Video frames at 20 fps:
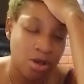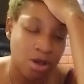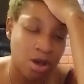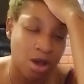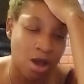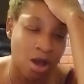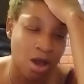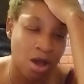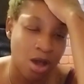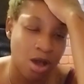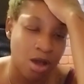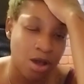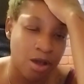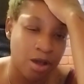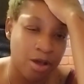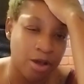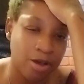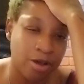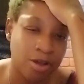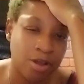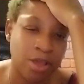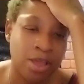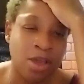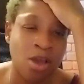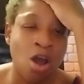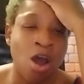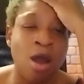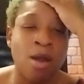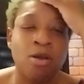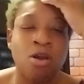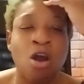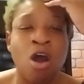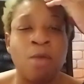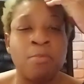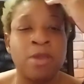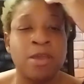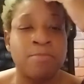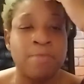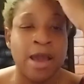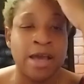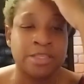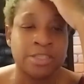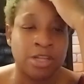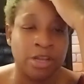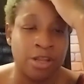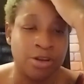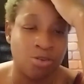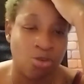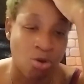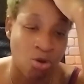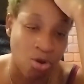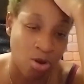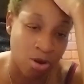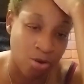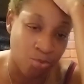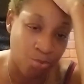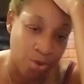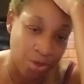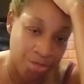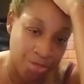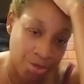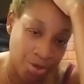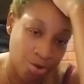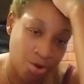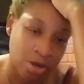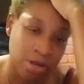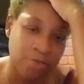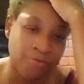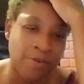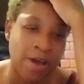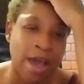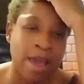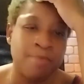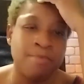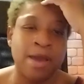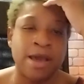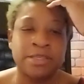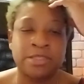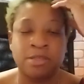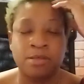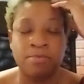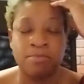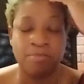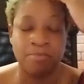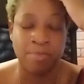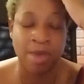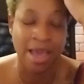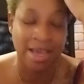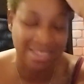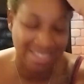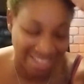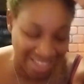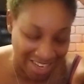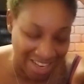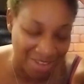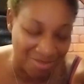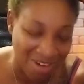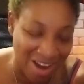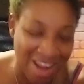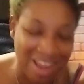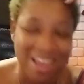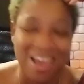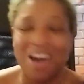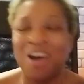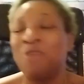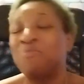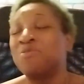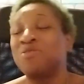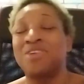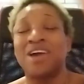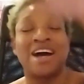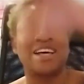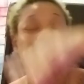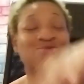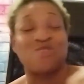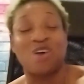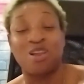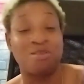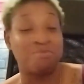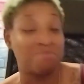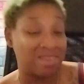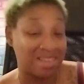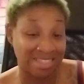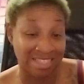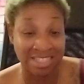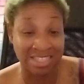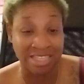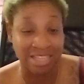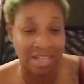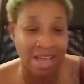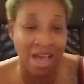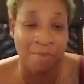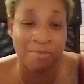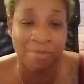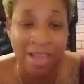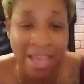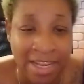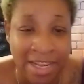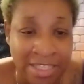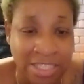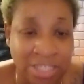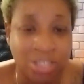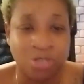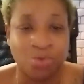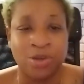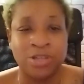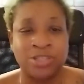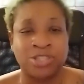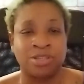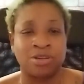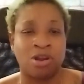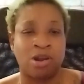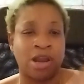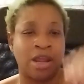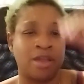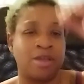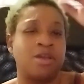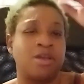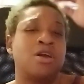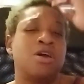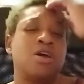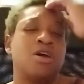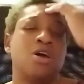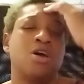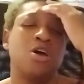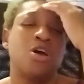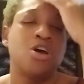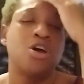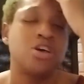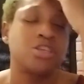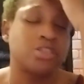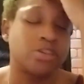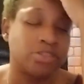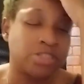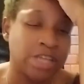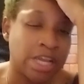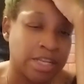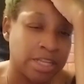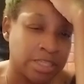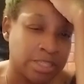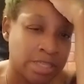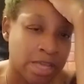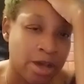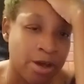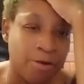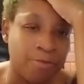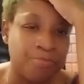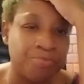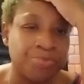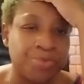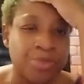karmic masculine or with your divine masculine, right? I hope you guys follow me because it's a complicated situation, all right? So check this out.